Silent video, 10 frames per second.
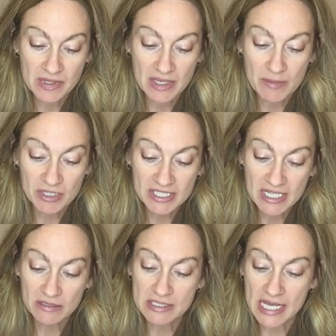Emily
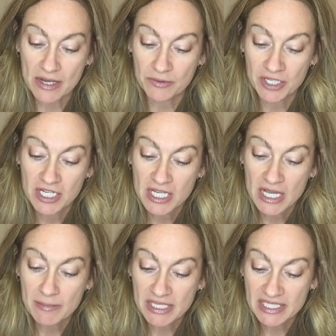knelt down,
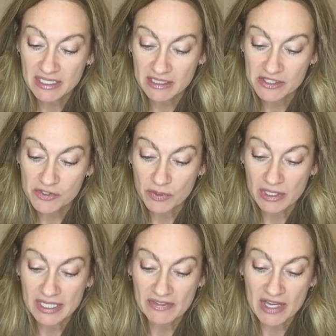immediately
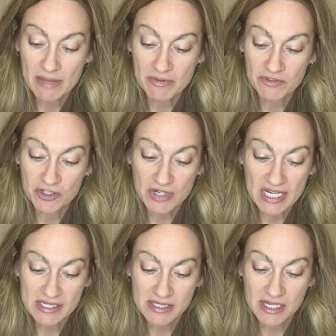soiling the hem of the
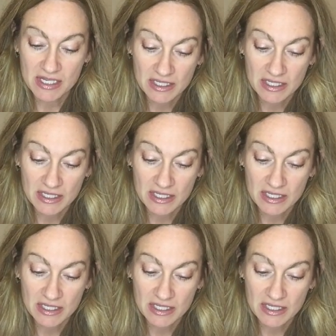dress.